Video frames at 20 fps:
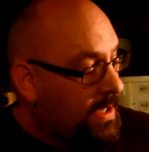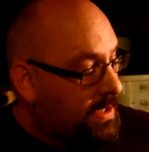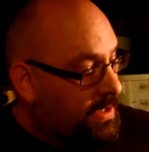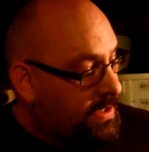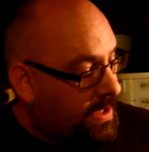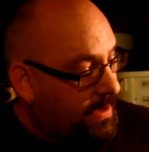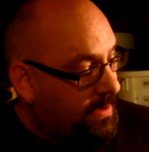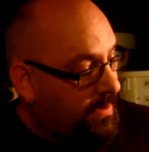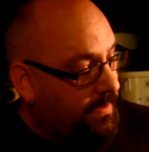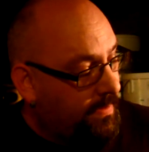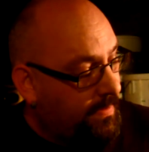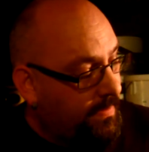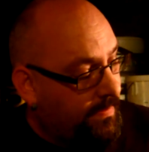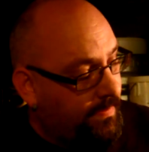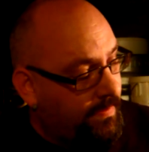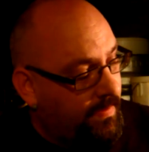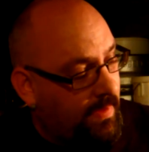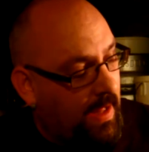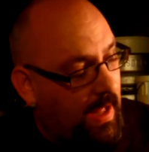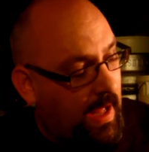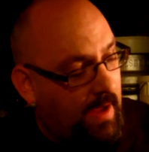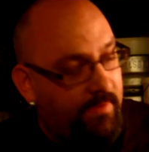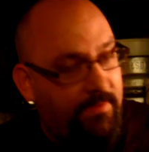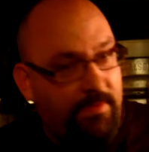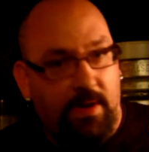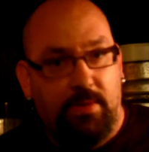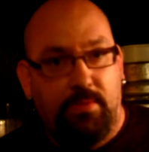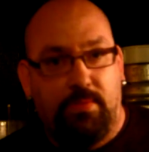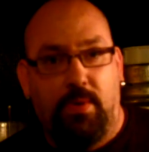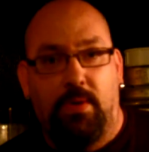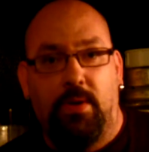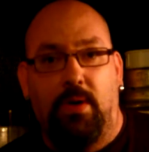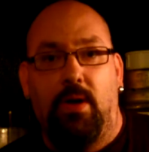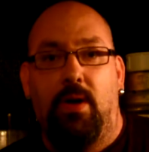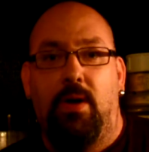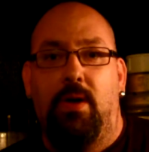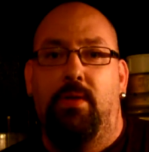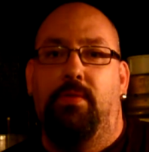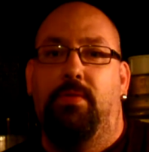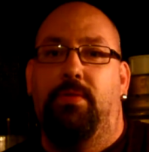So I found one
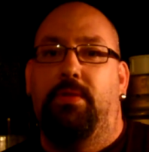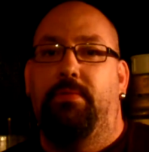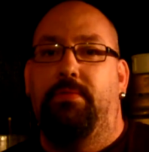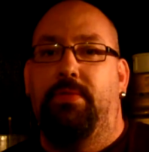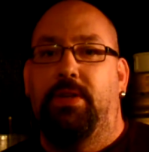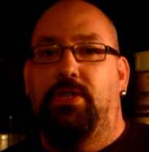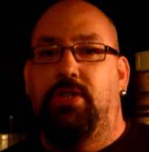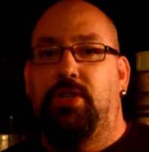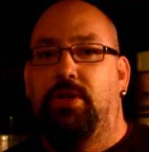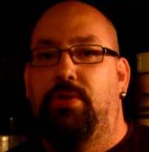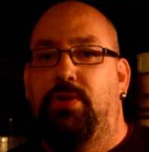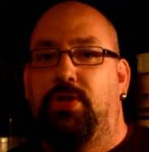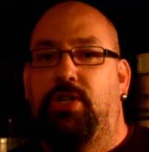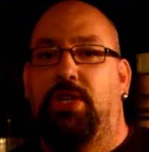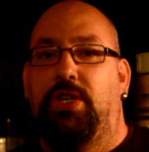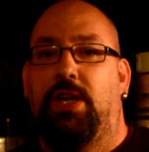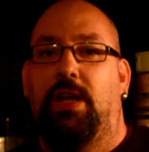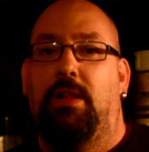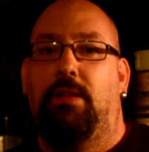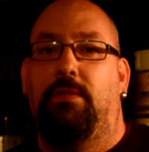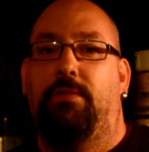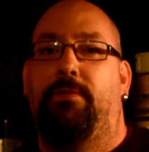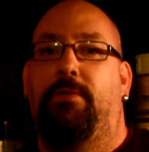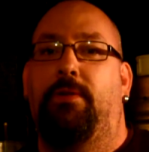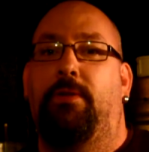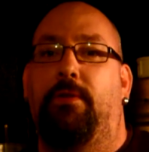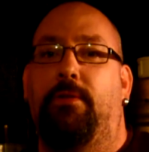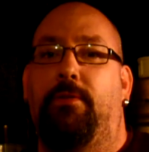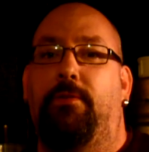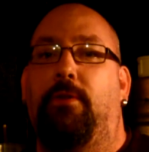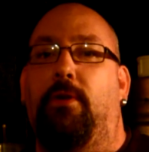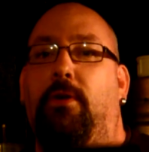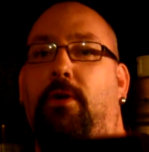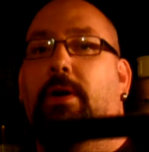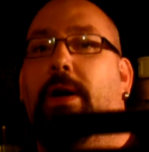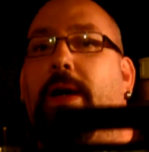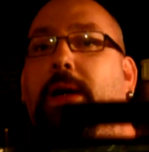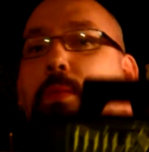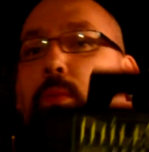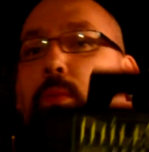on the reduced shelf for a